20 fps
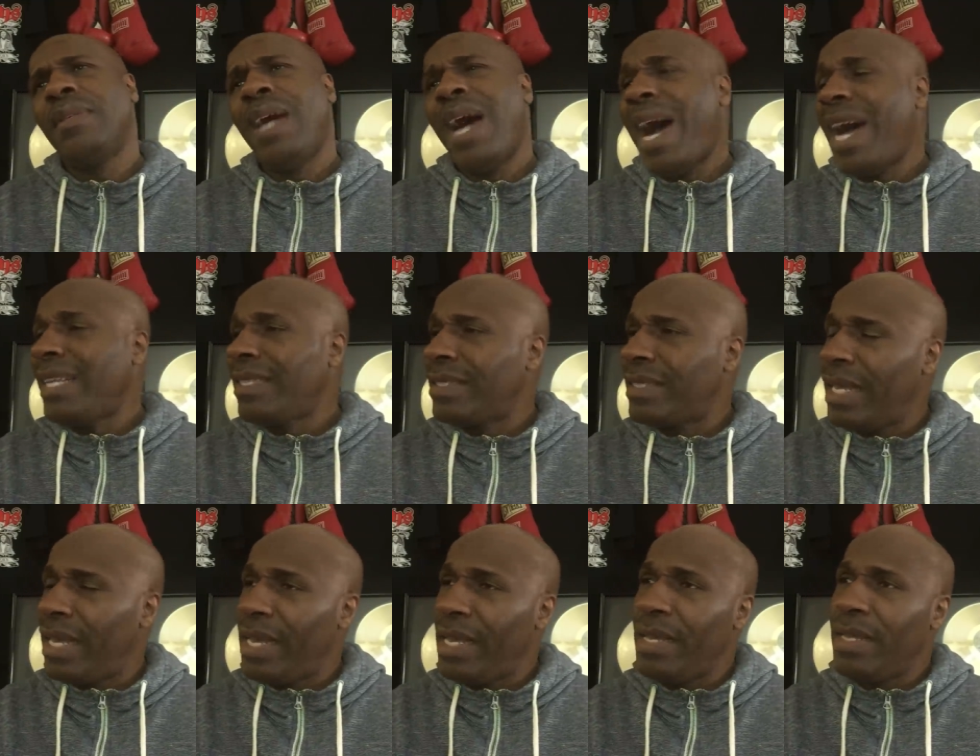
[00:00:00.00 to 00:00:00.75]
I
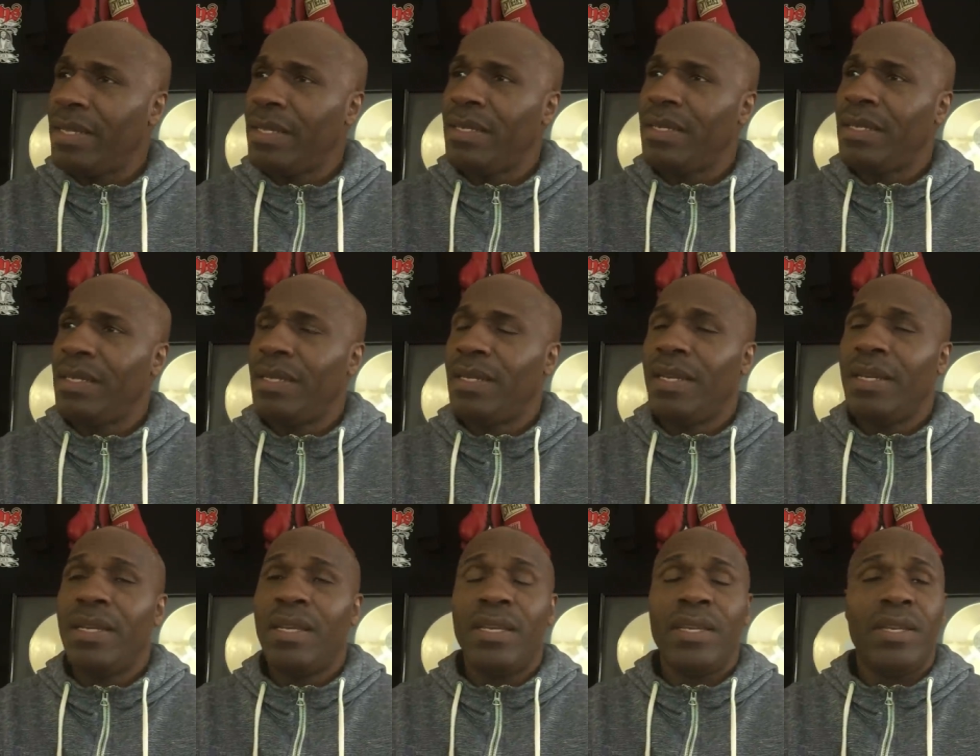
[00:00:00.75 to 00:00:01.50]
say
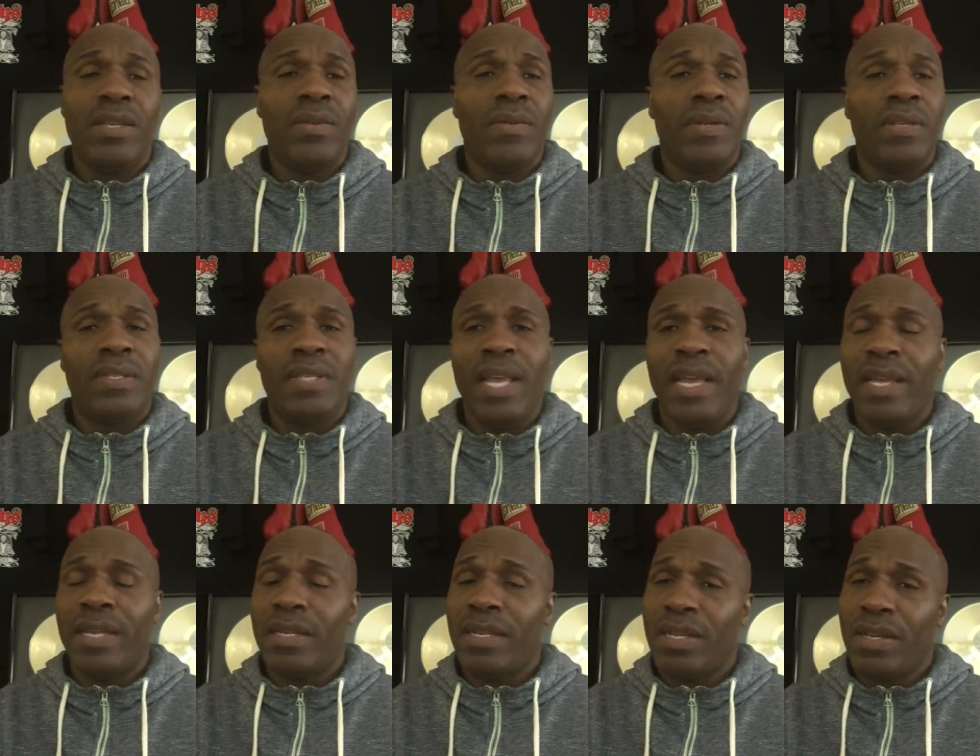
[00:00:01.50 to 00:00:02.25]
you can
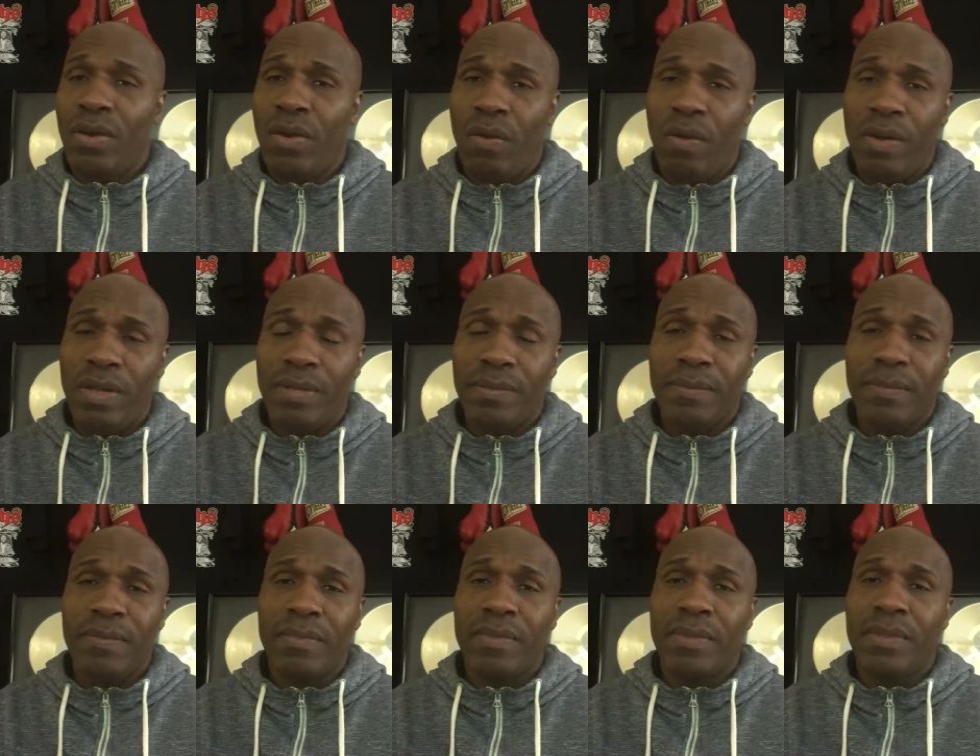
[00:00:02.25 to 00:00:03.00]
take it to court
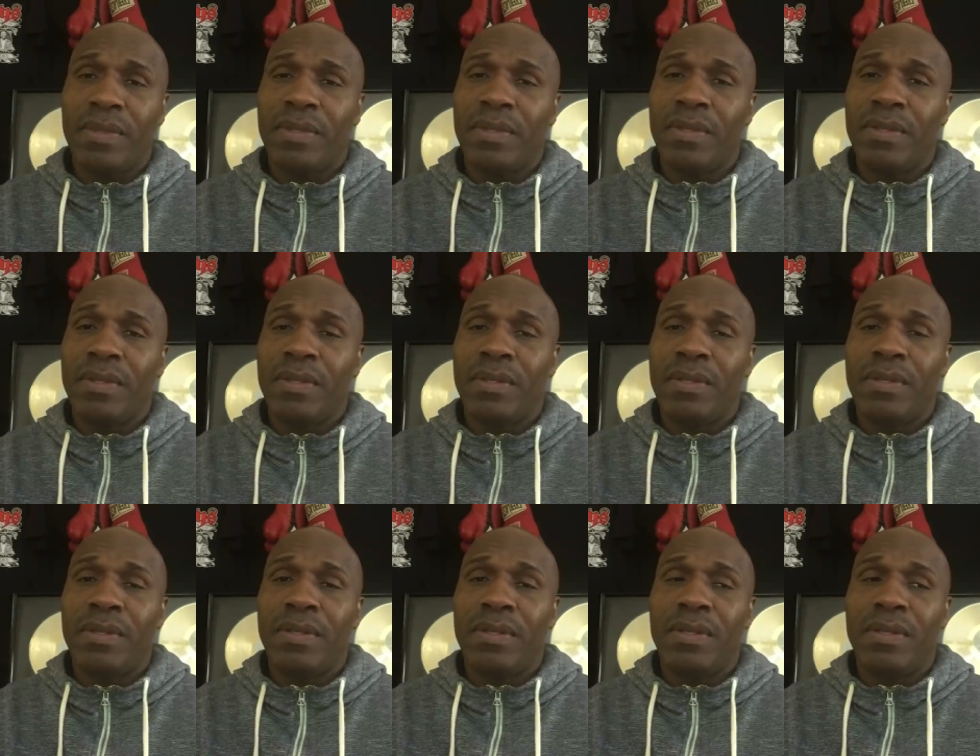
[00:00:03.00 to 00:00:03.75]

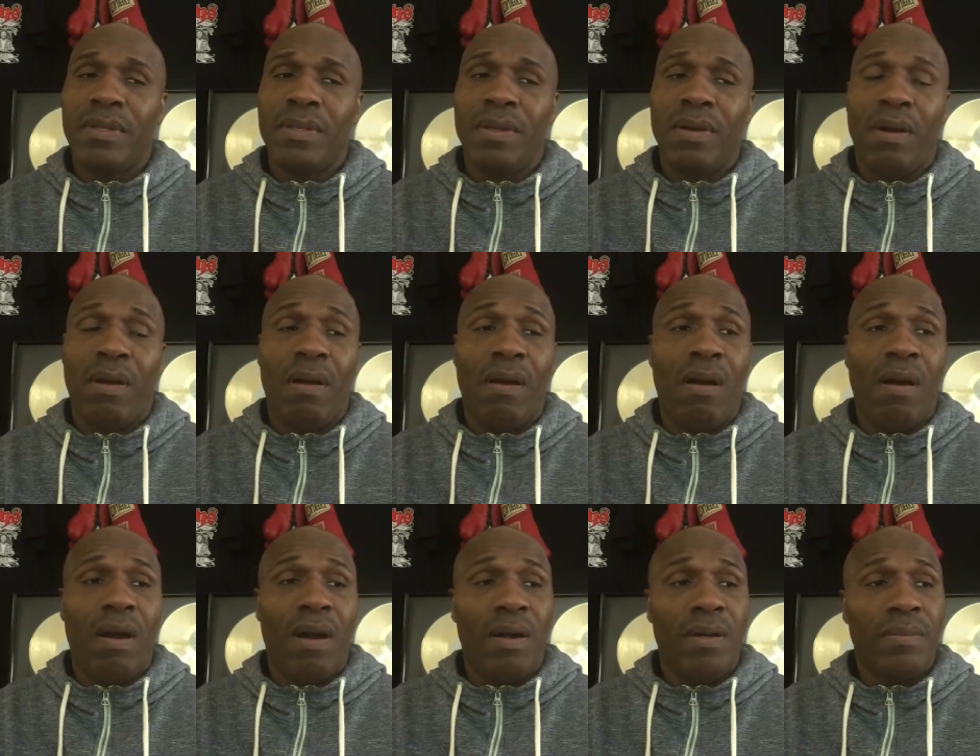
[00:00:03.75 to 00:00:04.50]

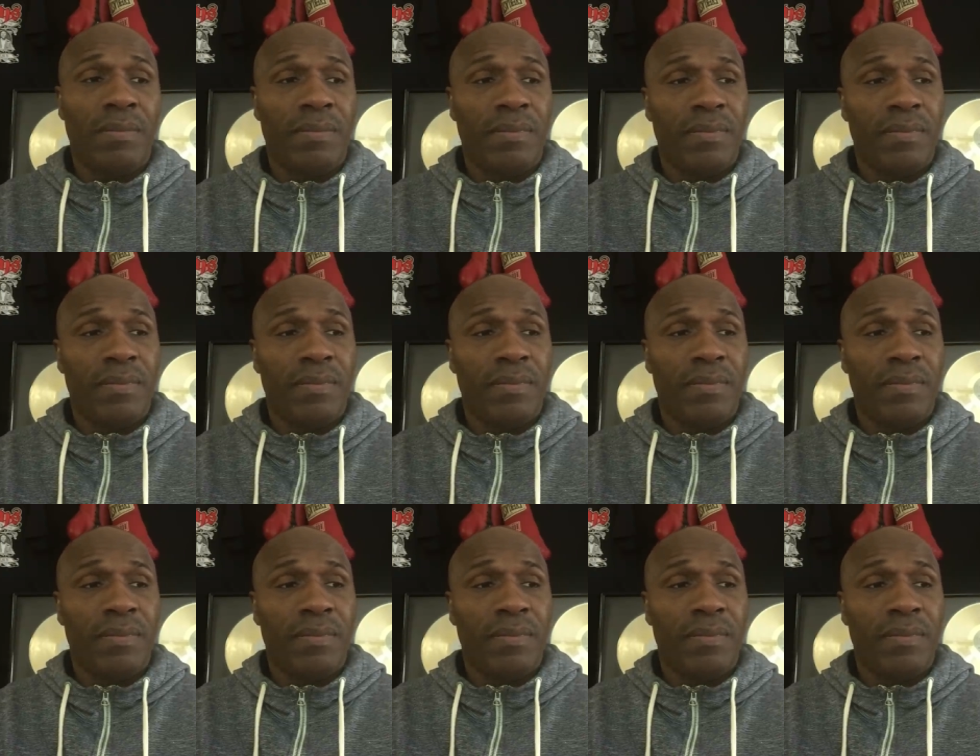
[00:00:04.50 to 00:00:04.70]
or